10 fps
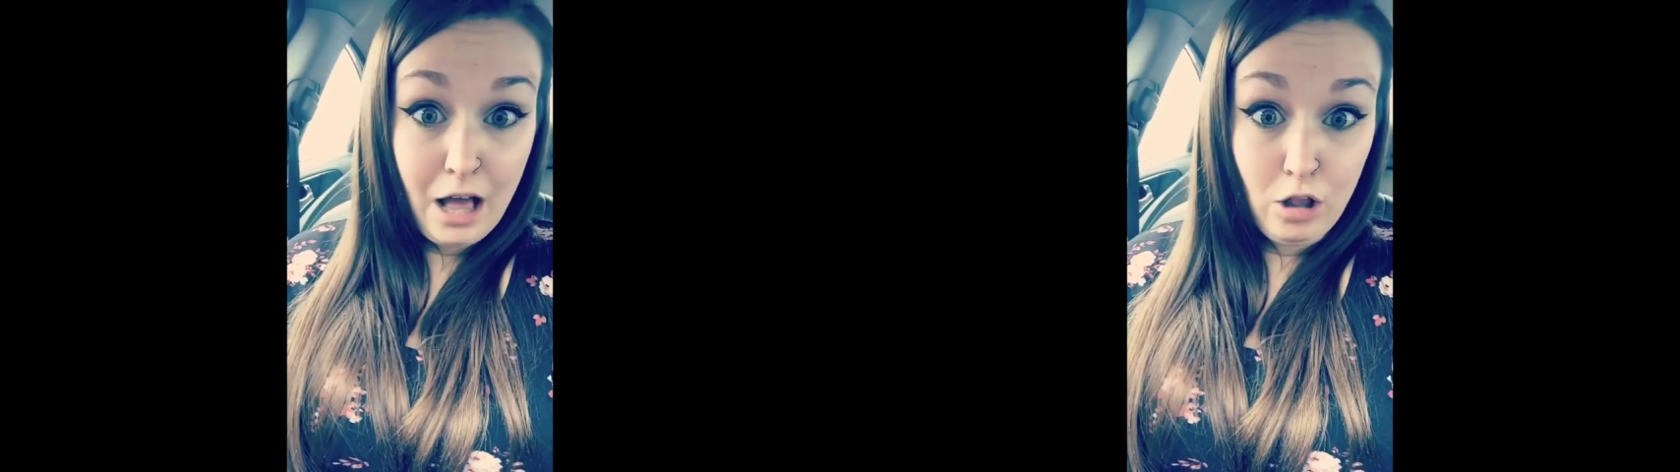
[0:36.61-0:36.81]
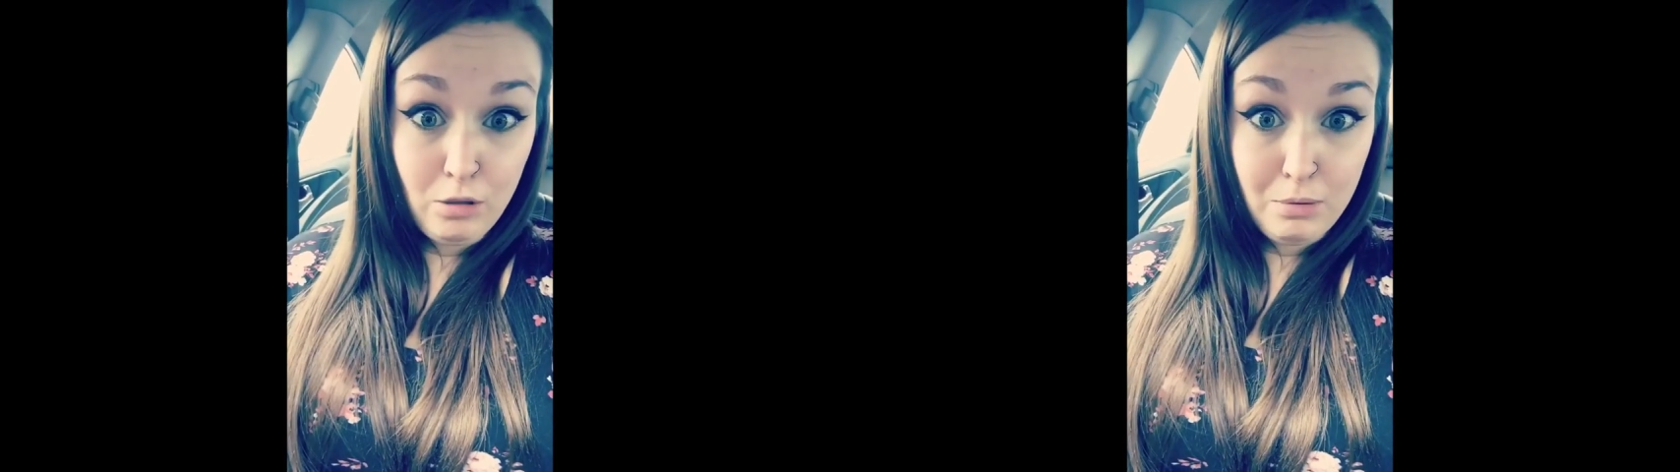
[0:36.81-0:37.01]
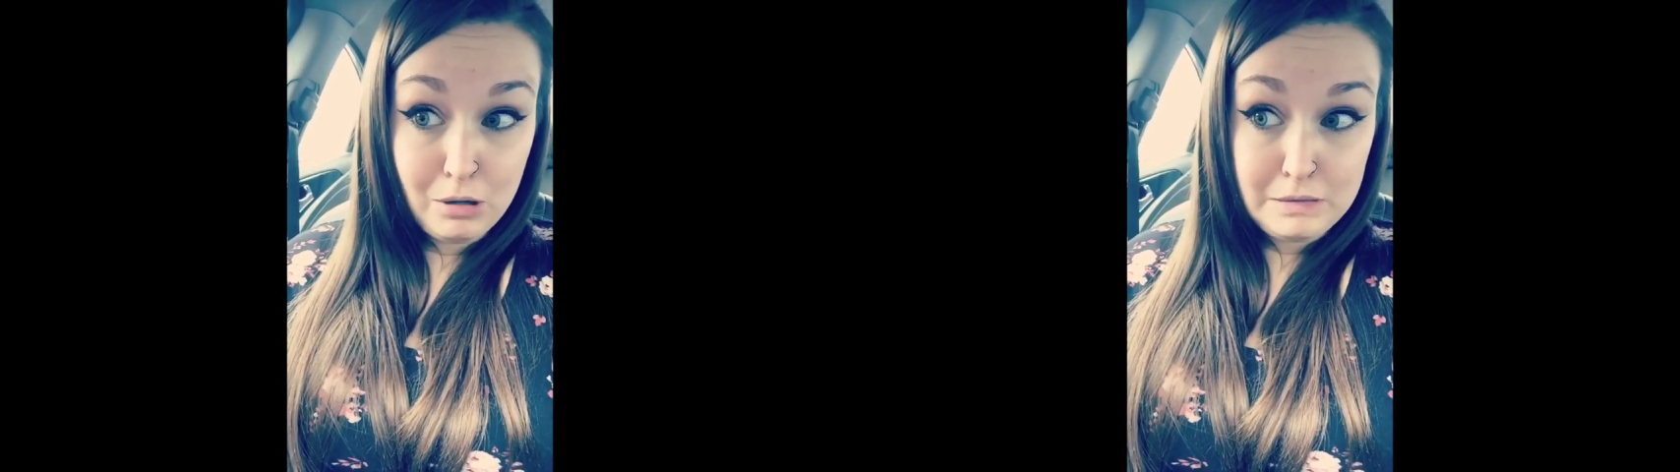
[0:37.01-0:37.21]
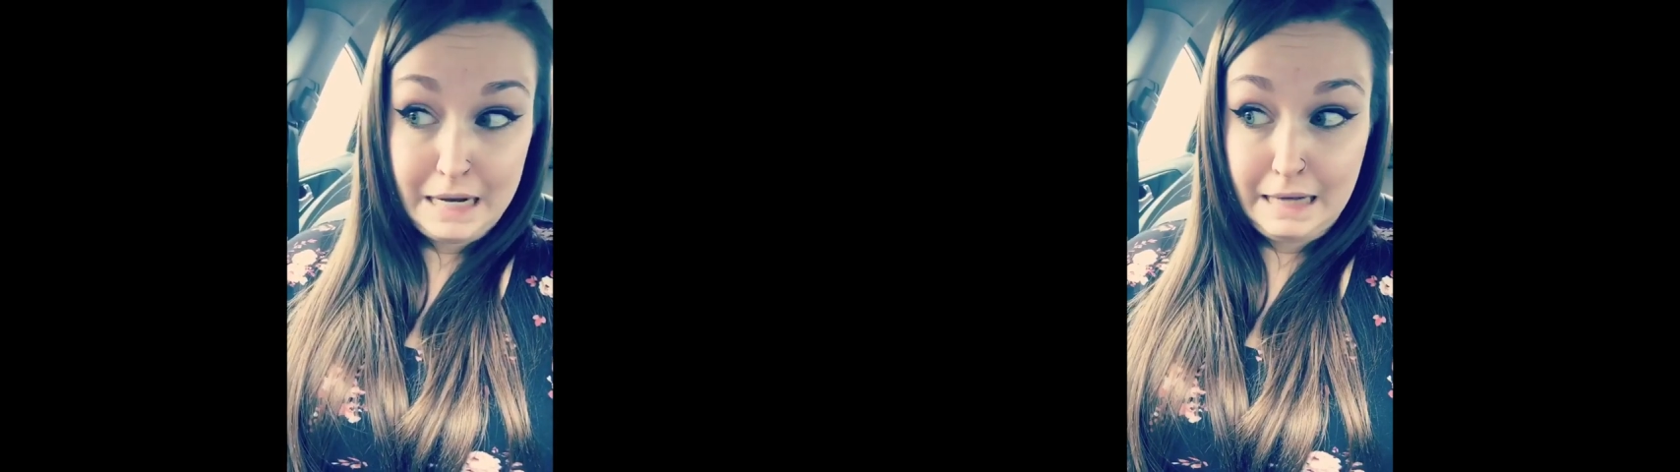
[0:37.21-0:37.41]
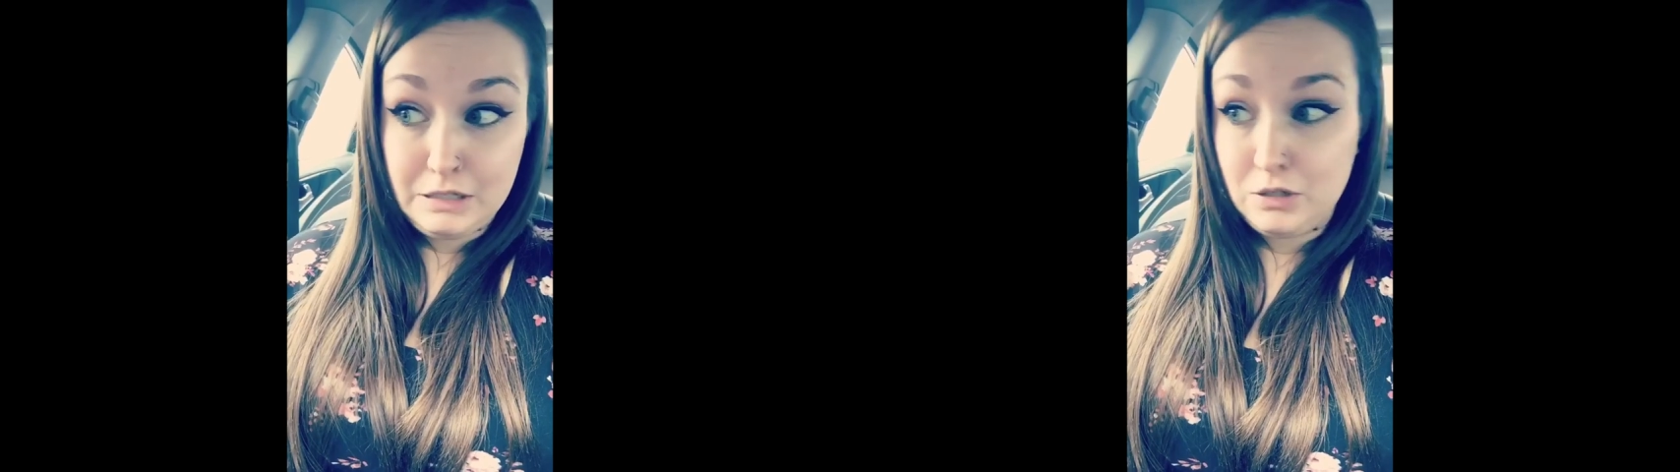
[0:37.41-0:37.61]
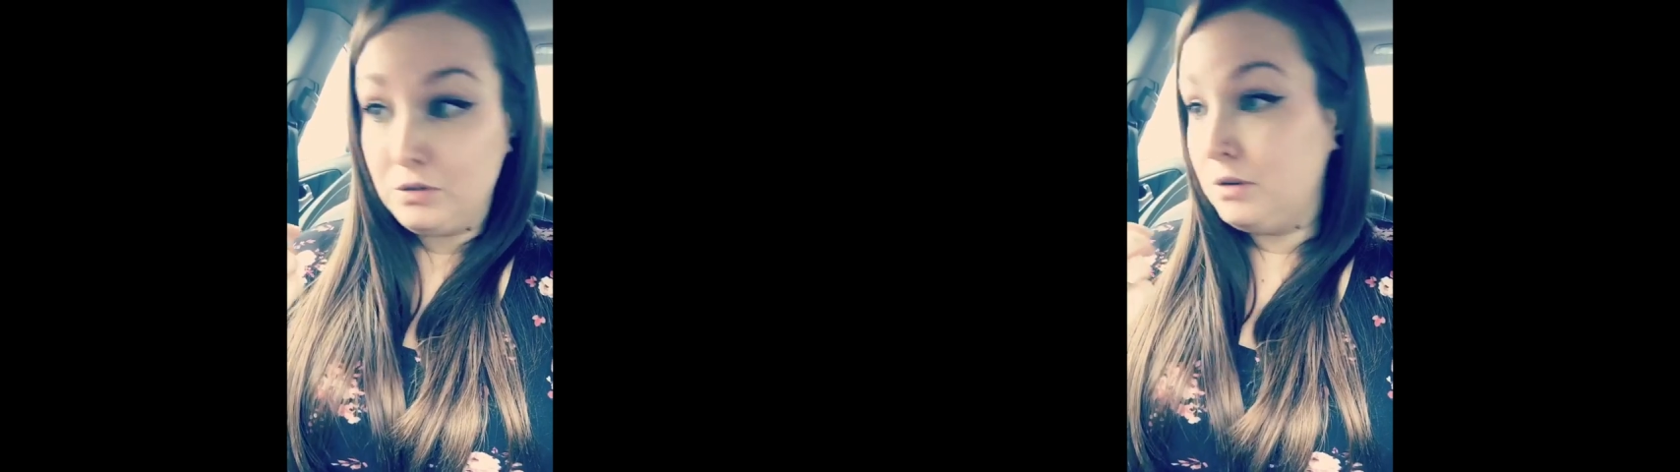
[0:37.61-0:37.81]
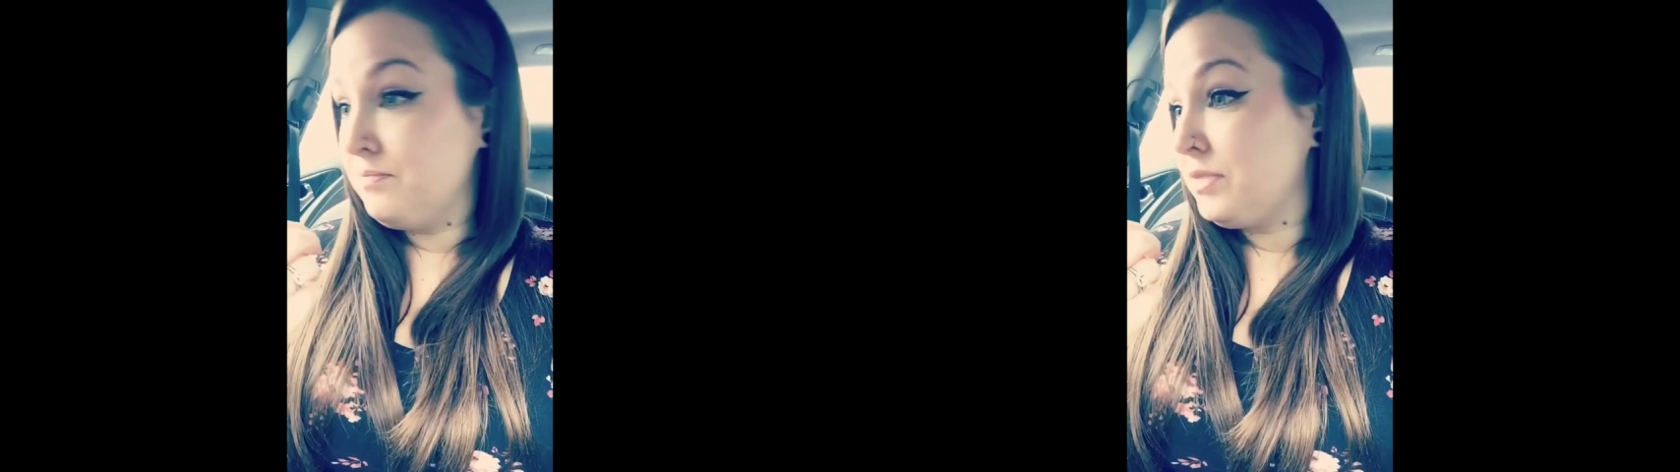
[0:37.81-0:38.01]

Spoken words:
elbow tattooed.